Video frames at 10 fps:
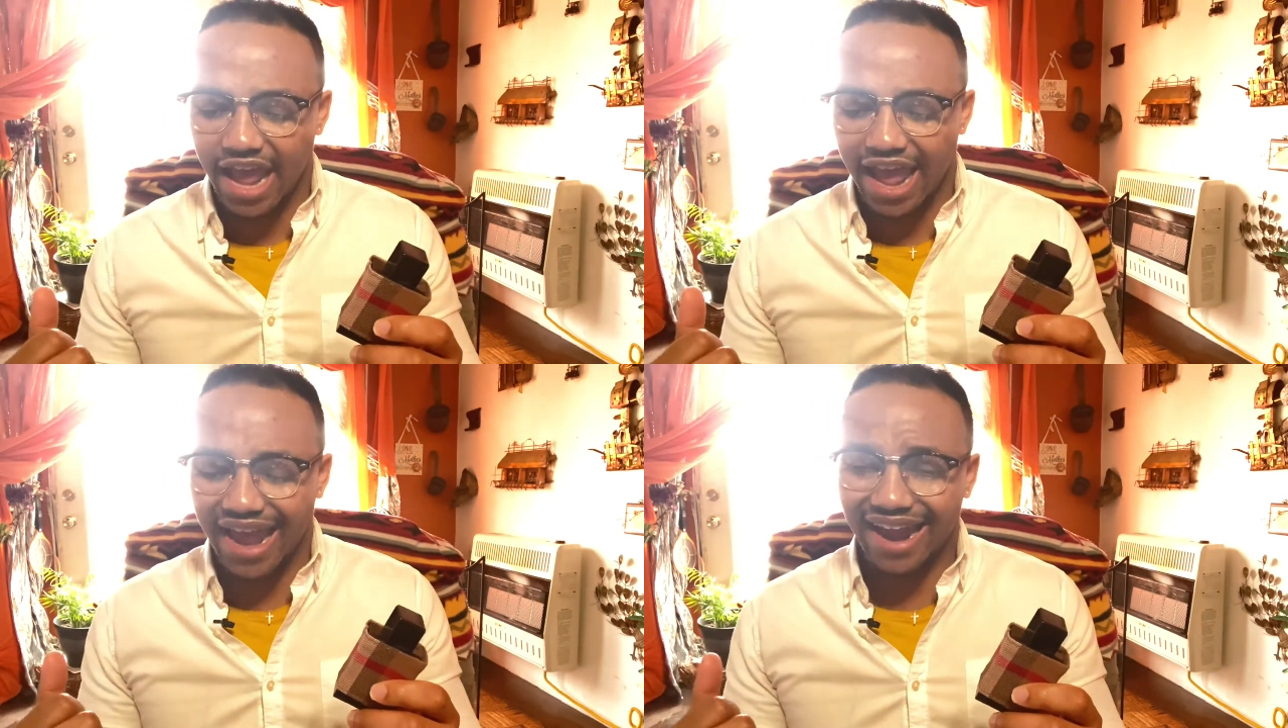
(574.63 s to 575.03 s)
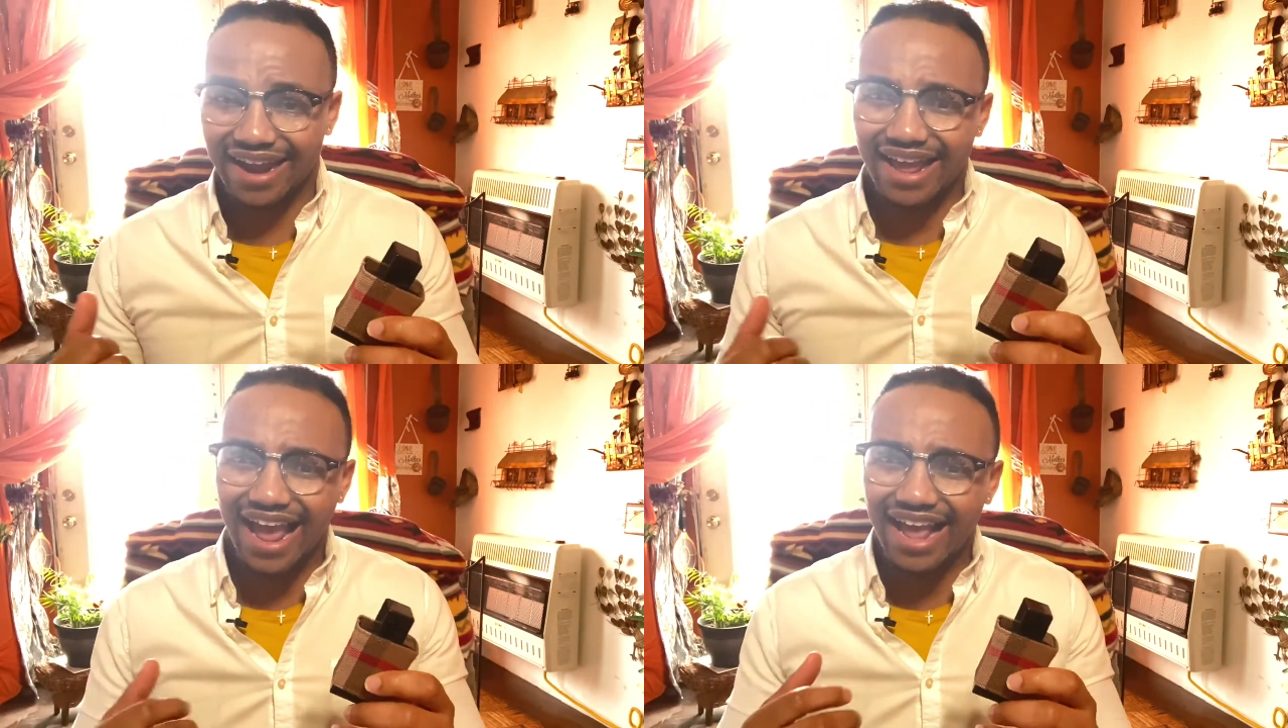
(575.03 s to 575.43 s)

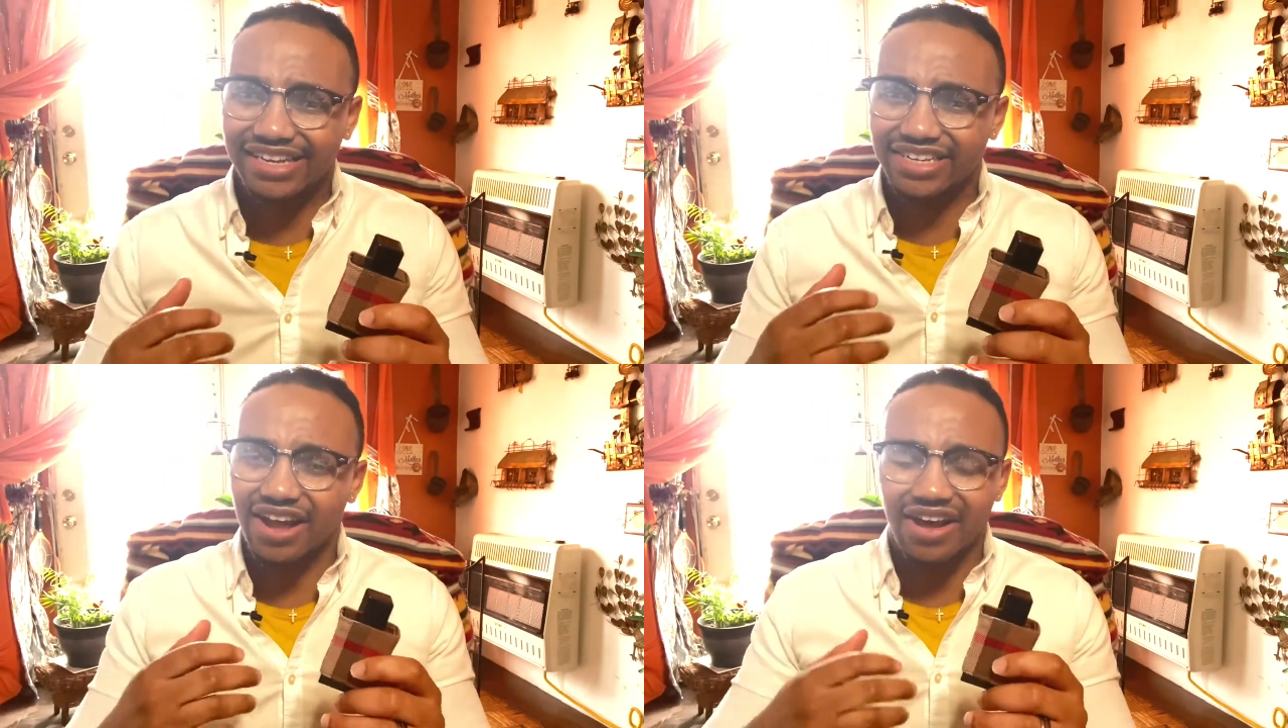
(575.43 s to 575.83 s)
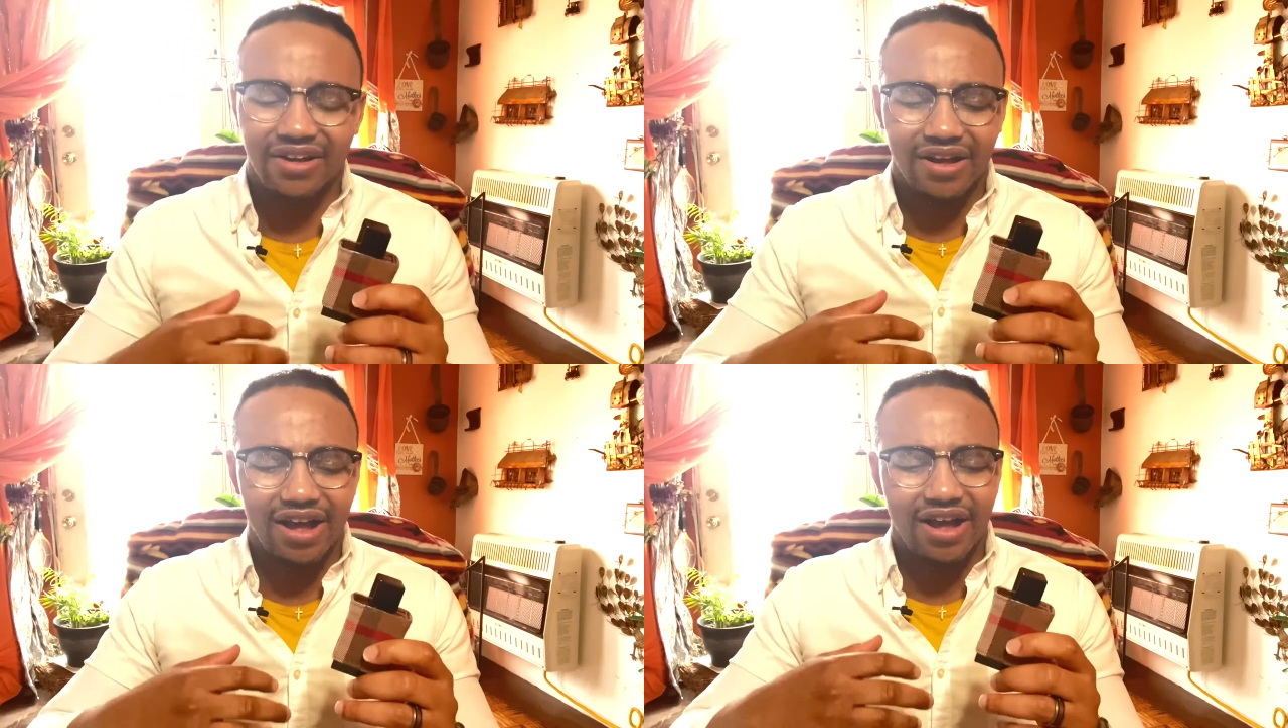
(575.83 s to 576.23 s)
and it has
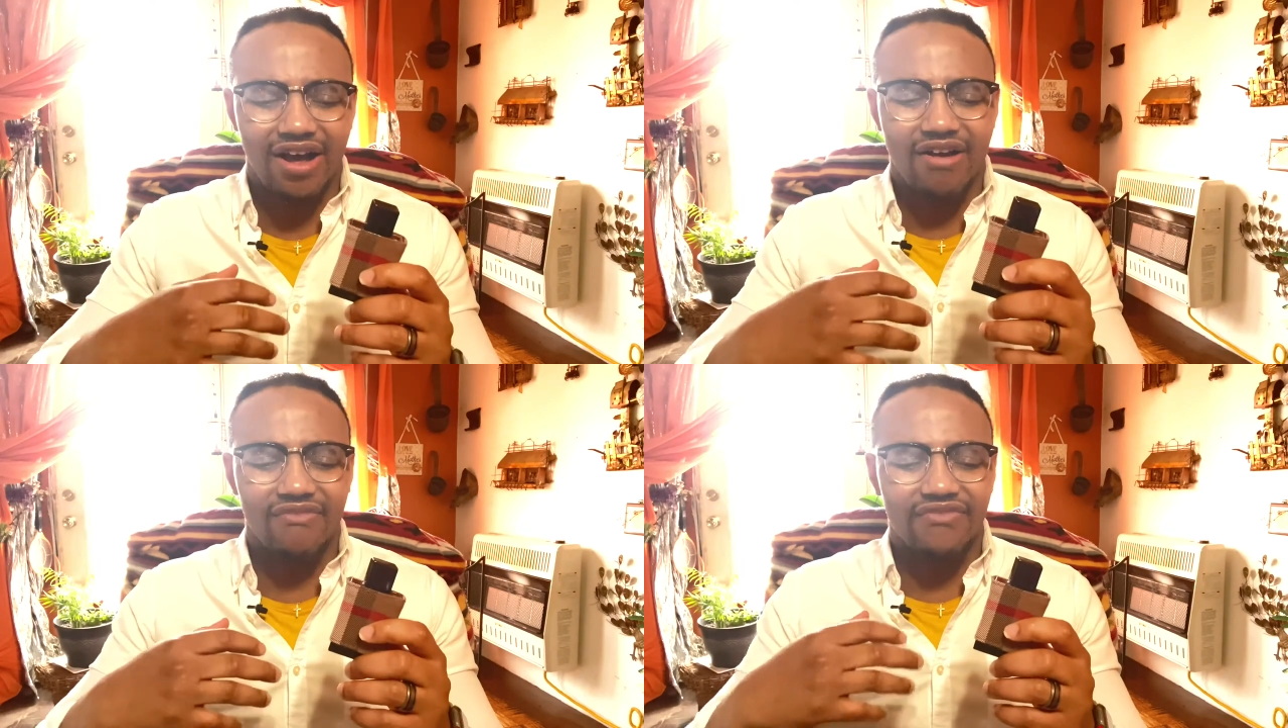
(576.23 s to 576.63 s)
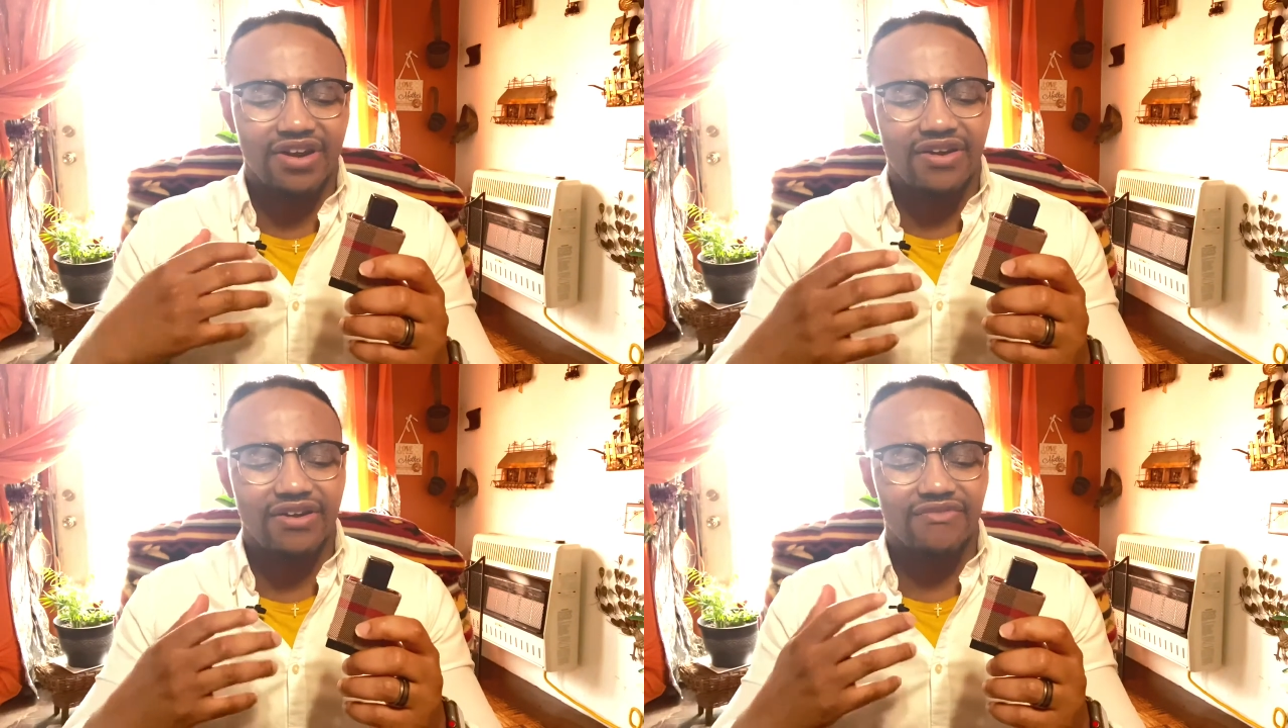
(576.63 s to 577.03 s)
a very,